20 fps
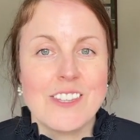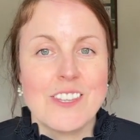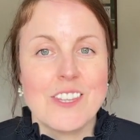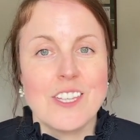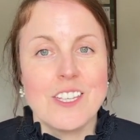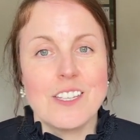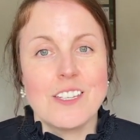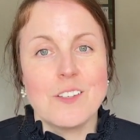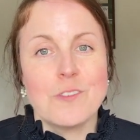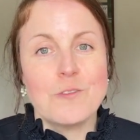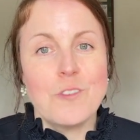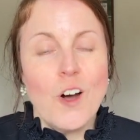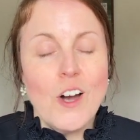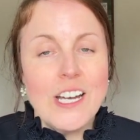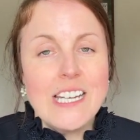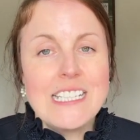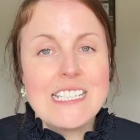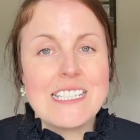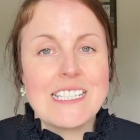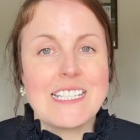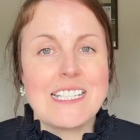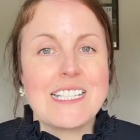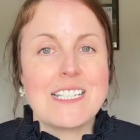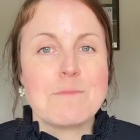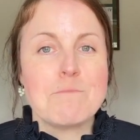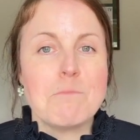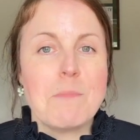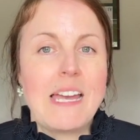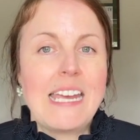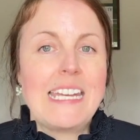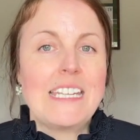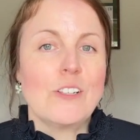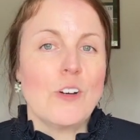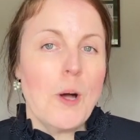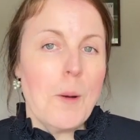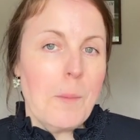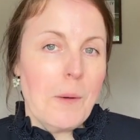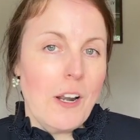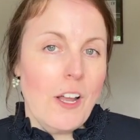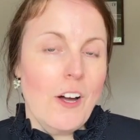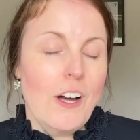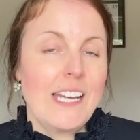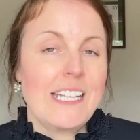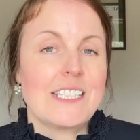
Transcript: the findings may not apply